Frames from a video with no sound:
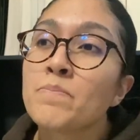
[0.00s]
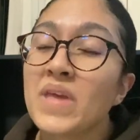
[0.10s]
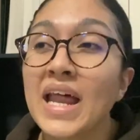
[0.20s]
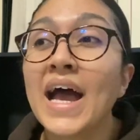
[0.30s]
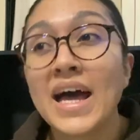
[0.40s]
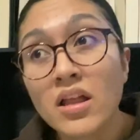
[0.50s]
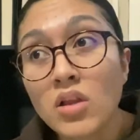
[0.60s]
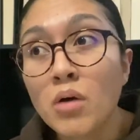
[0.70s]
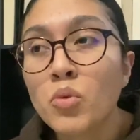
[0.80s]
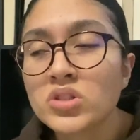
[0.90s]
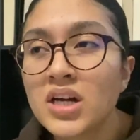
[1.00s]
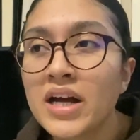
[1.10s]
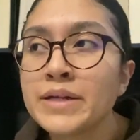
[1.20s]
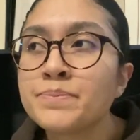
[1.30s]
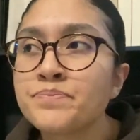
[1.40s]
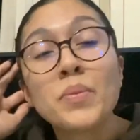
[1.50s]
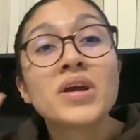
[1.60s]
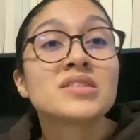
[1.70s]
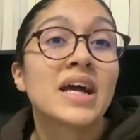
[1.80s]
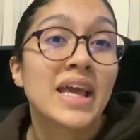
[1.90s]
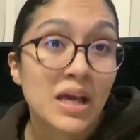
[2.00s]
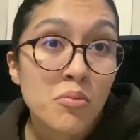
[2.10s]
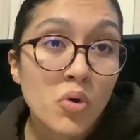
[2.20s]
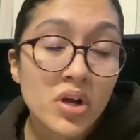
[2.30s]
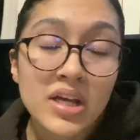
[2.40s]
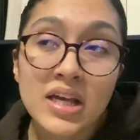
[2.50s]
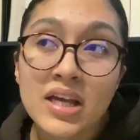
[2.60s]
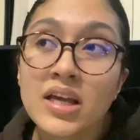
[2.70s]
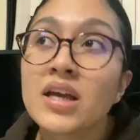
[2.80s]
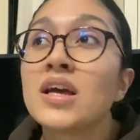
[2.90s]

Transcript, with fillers: and I had a lot more time, but because I am working,